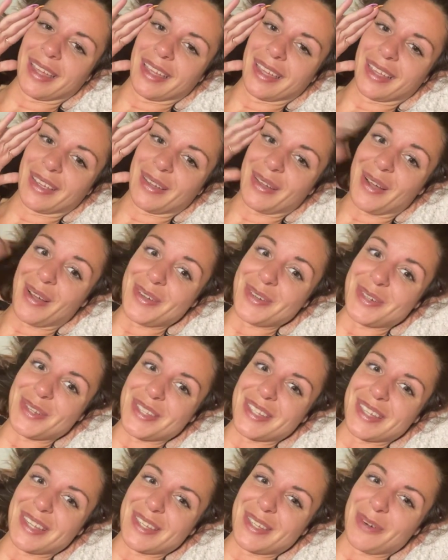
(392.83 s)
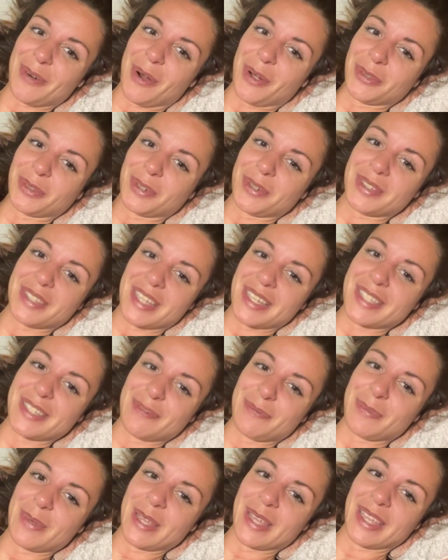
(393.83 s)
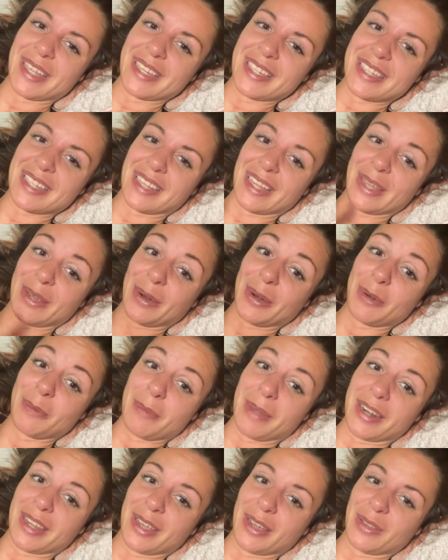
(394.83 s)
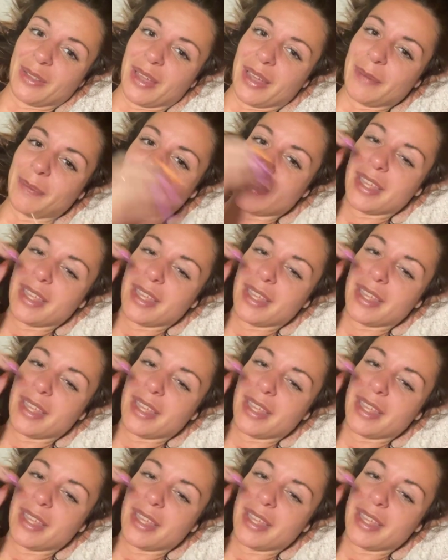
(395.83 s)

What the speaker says: consciousness or altered states of being to like earn money online.